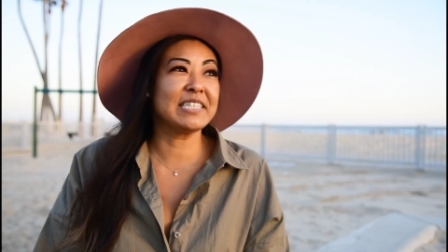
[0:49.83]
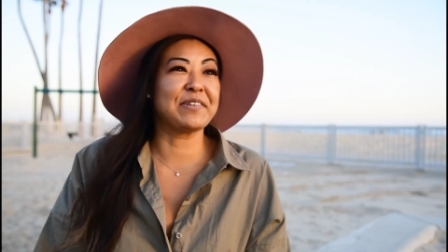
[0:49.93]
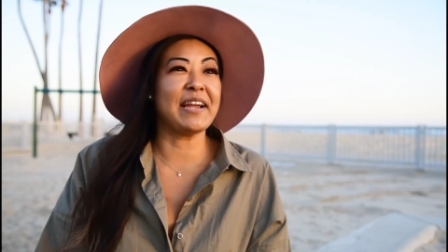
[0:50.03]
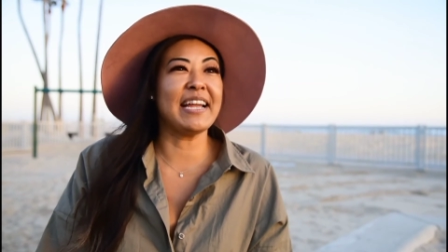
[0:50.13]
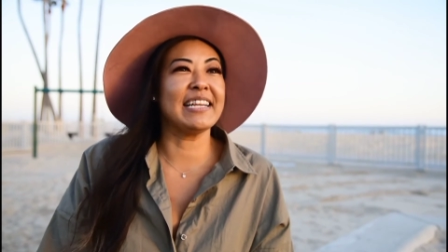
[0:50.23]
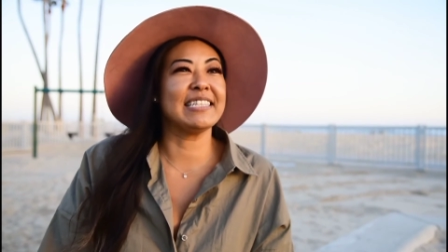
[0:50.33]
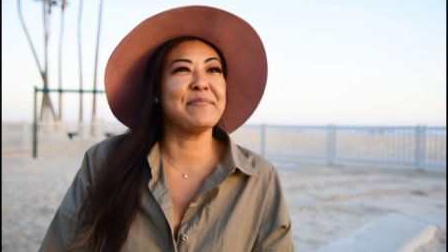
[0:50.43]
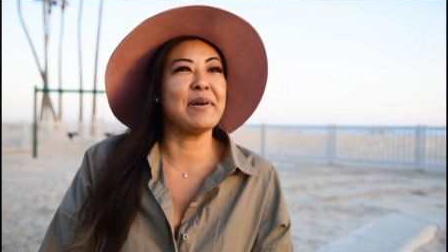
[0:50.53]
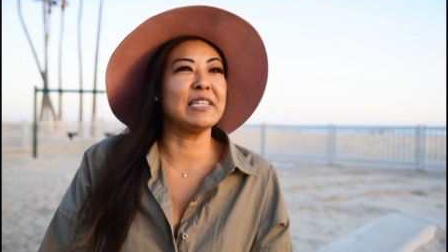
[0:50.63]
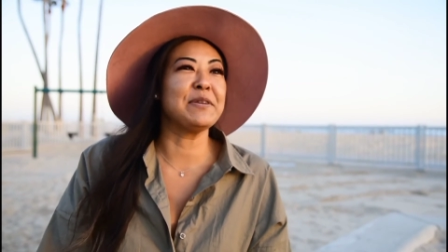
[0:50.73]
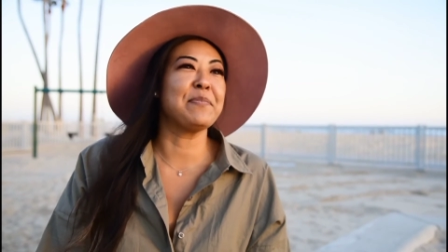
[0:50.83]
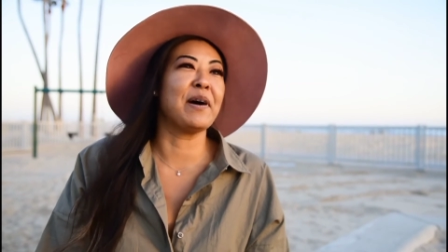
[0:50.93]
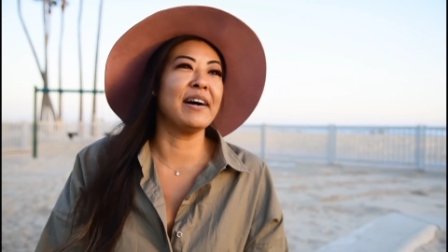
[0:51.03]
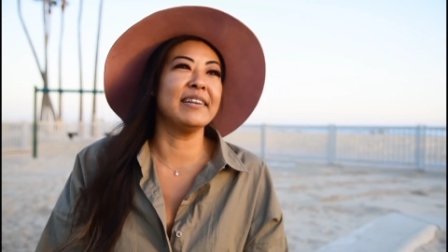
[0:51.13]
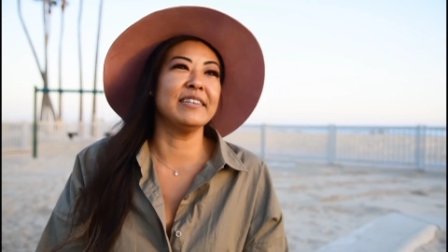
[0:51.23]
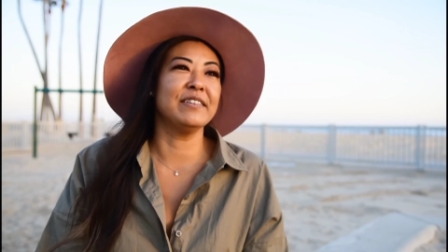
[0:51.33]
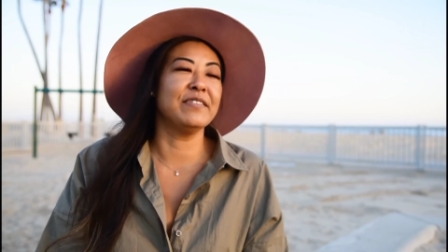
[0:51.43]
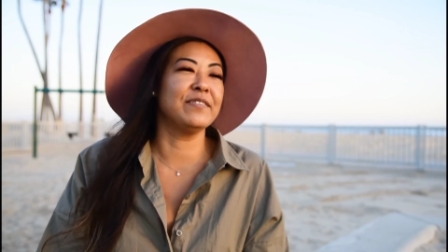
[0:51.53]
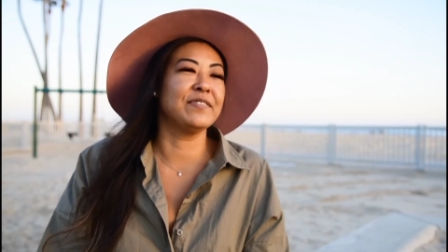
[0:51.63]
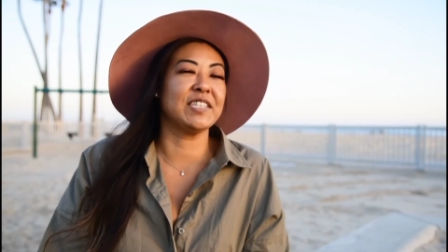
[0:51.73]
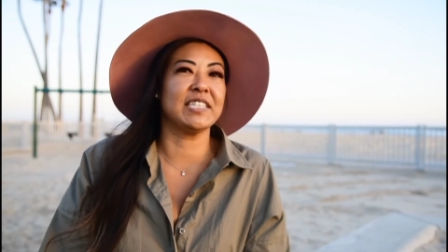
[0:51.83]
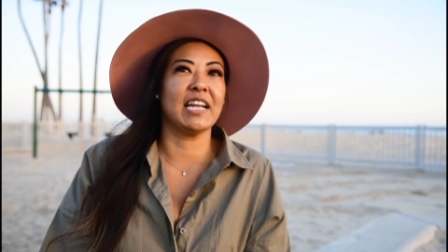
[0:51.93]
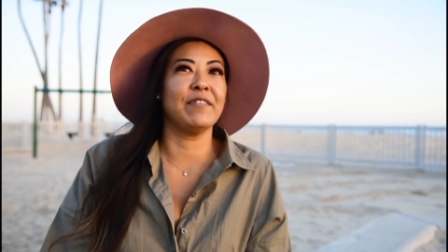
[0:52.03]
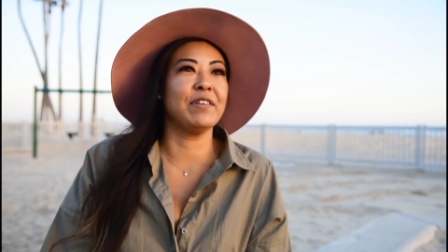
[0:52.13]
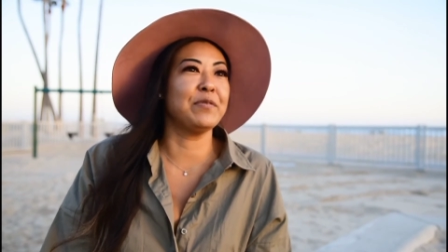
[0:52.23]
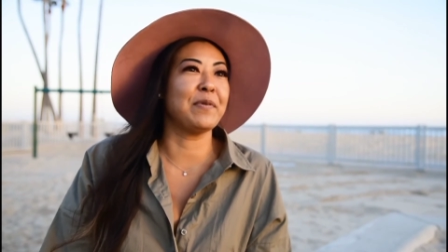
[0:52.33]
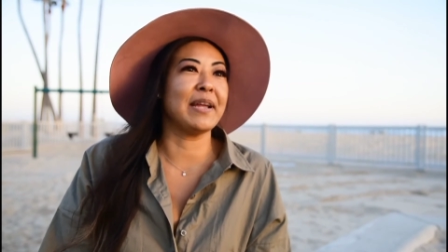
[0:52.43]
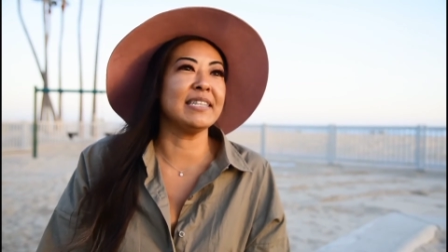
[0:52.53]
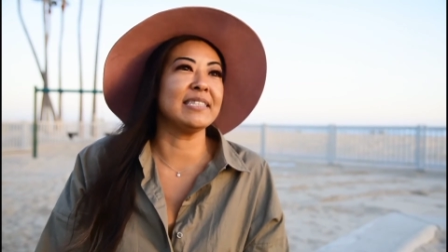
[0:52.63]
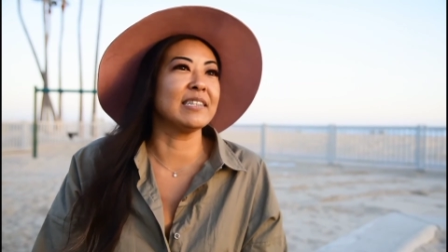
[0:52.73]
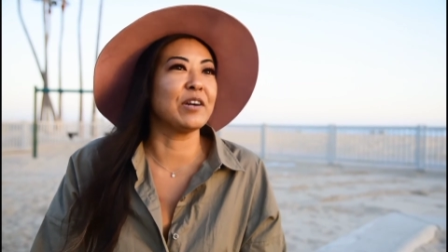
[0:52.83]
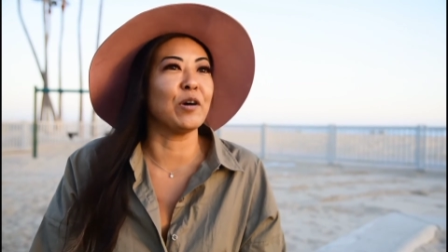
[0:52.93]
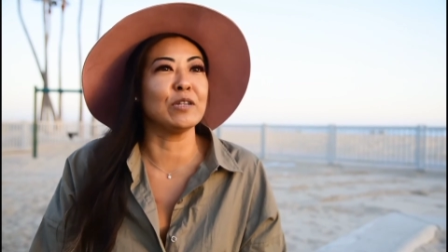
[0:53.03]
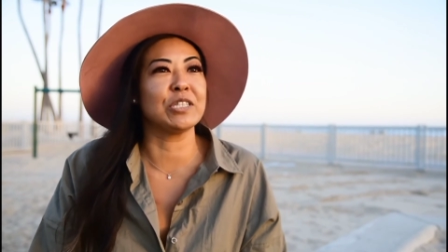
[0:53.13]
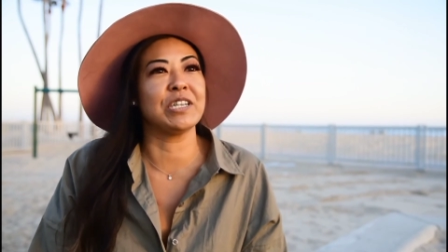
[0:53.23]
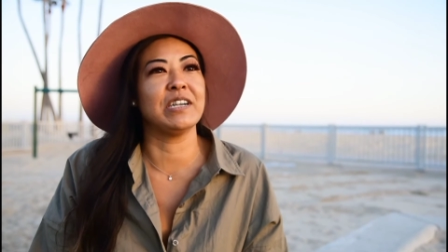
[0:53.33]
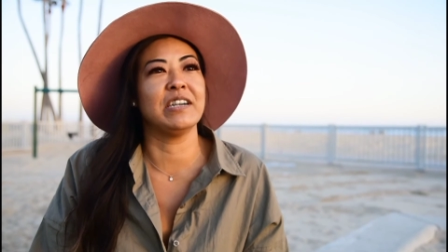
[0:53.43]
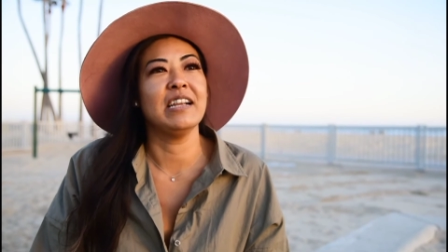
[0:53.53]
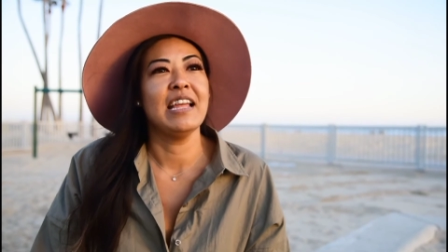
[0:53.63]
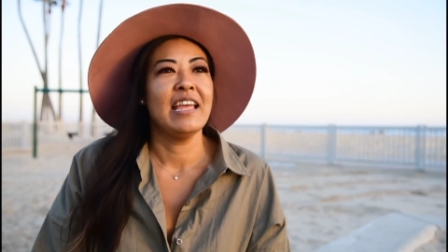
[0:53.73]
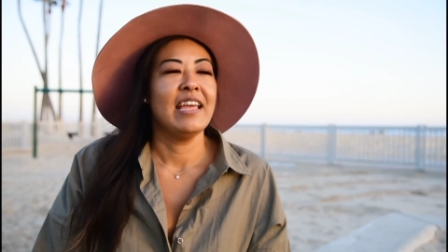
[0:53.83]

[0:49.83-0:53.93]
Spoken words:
It's great. It's a melting pot of just every race and culture.